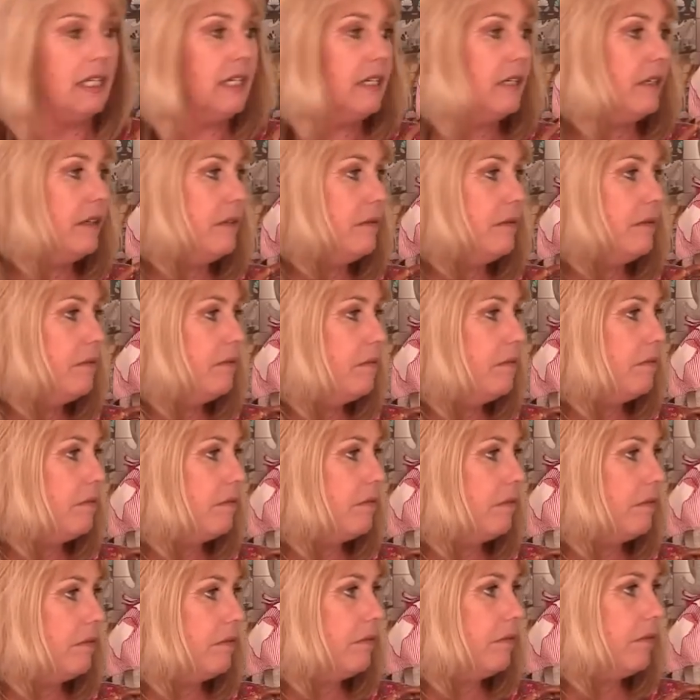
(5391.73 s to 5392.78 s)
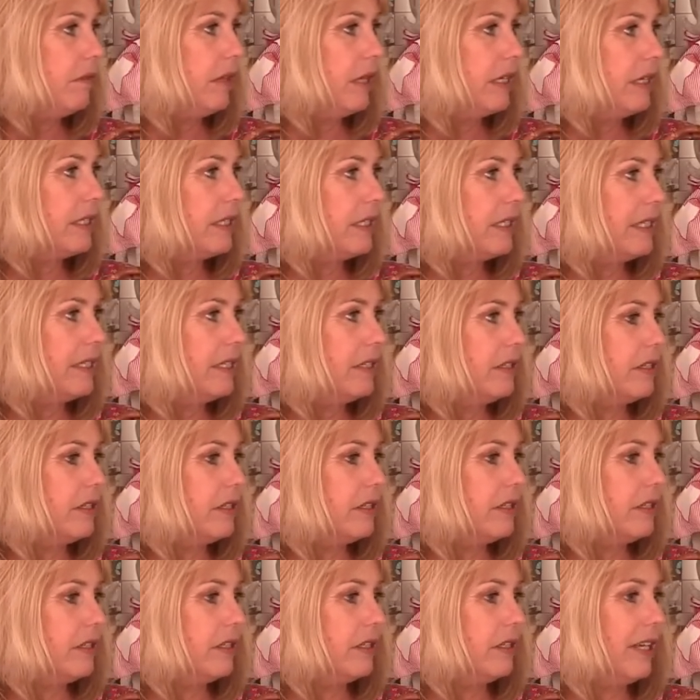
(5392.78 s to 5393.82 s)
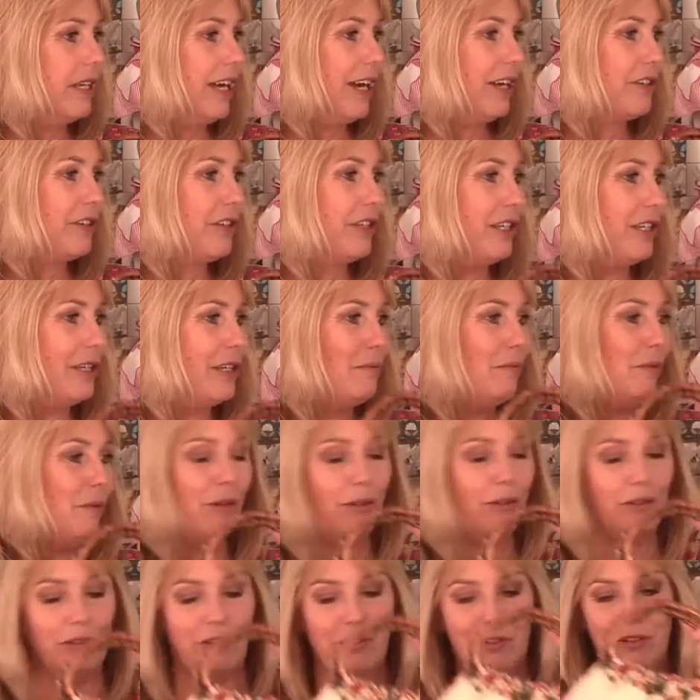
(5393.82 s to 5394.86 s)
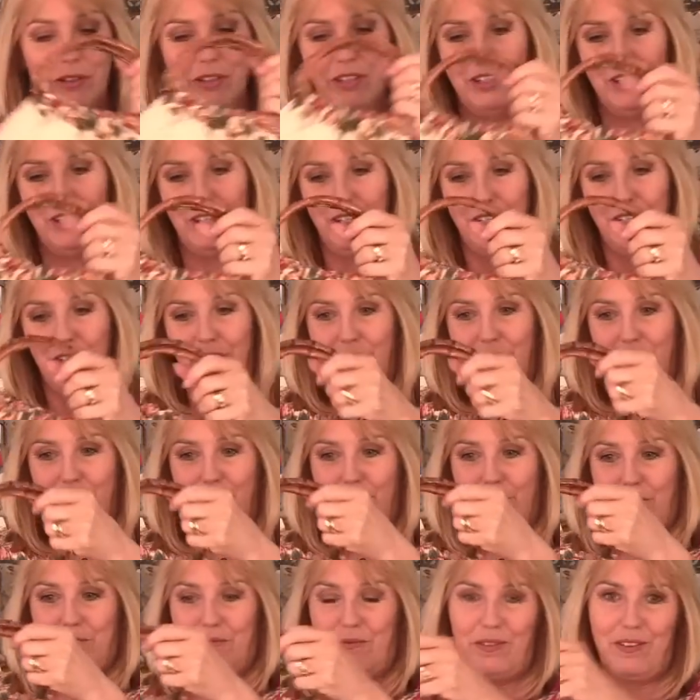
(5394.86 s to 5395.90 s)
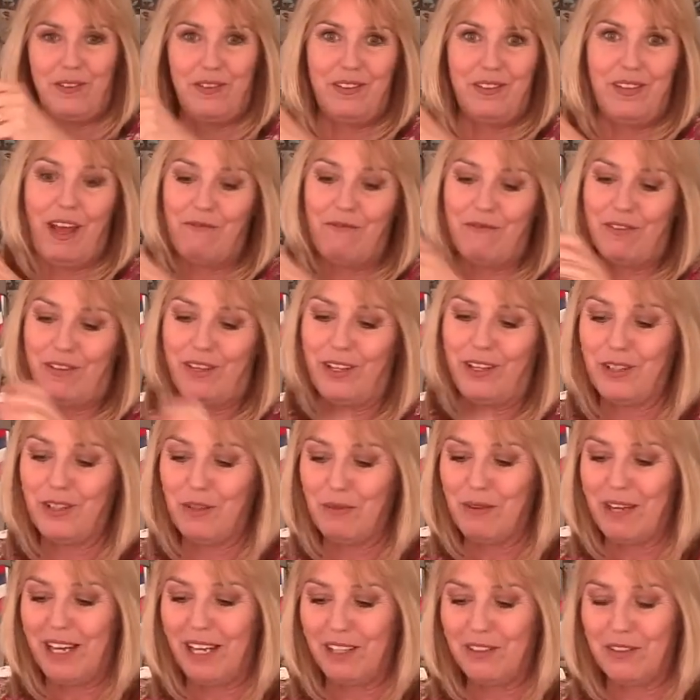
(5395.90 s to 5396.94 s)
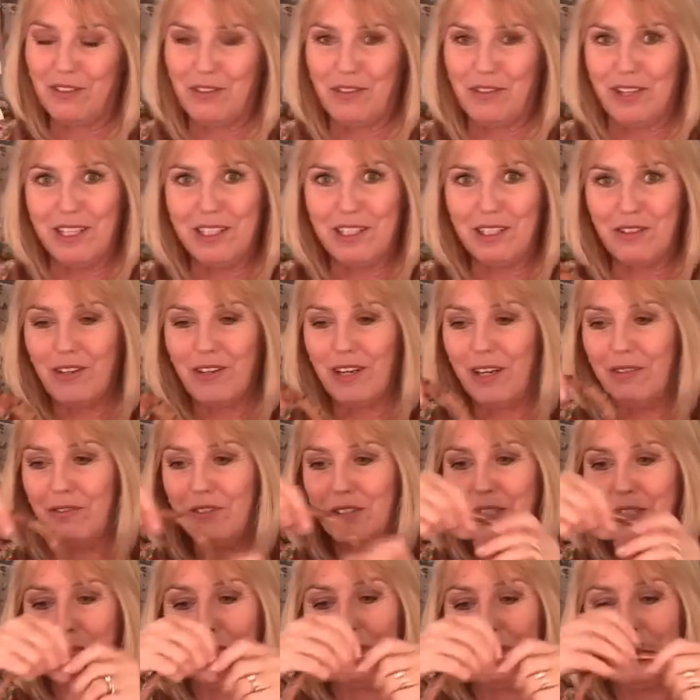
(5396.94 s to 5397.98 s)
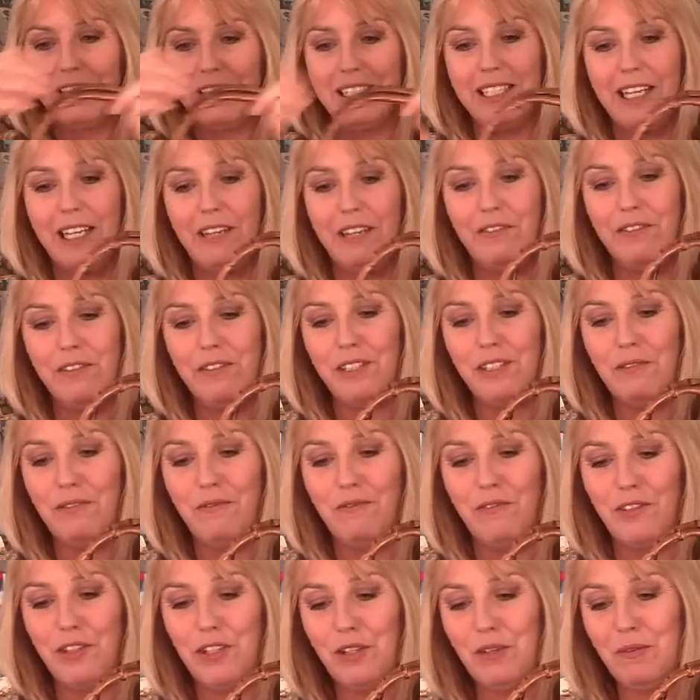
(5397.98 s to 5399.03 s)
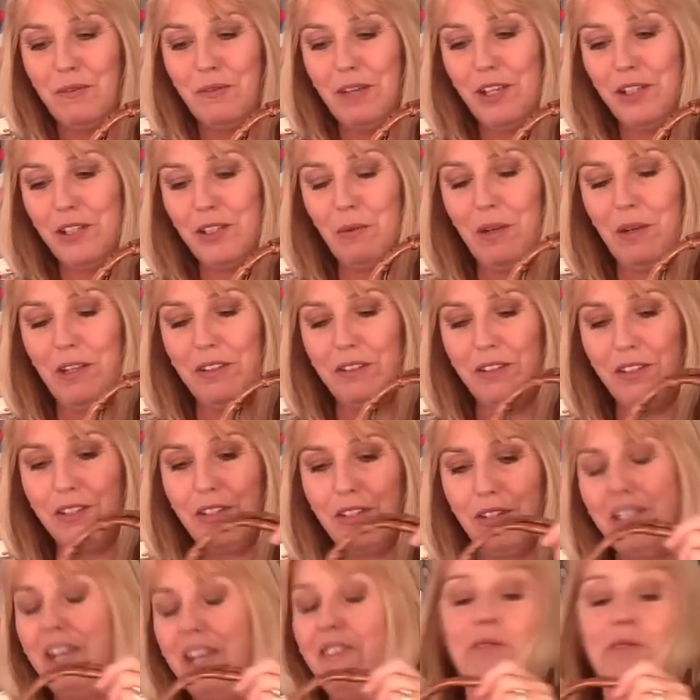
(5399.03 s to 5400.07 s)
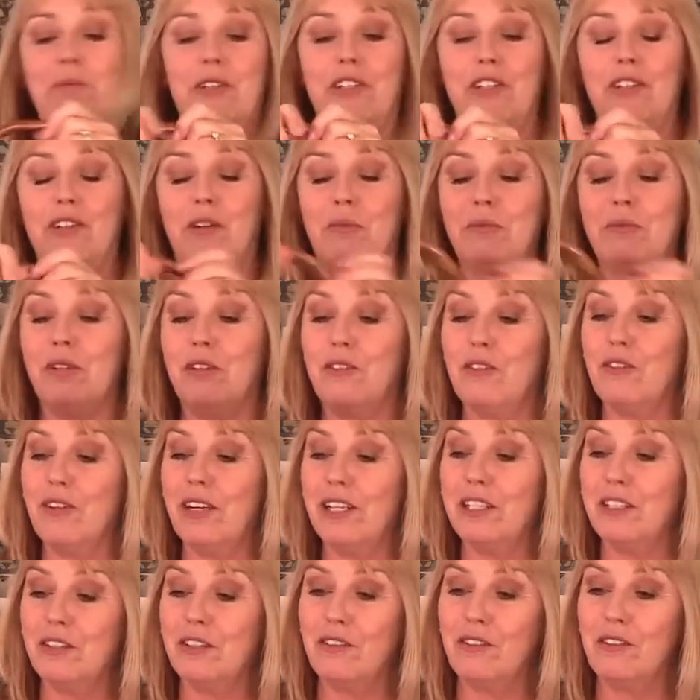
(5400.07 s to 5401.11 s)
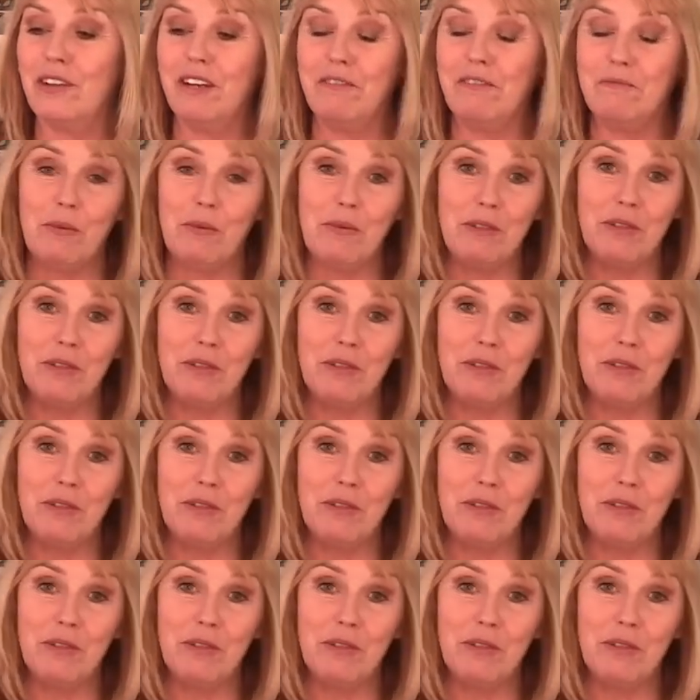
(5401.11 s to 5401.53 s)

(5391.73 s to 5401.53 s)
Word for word: Um, I didn't actually put everything that we had on Create and Craft because I wanted to save some for you as well because not everybody shops on Create and Craft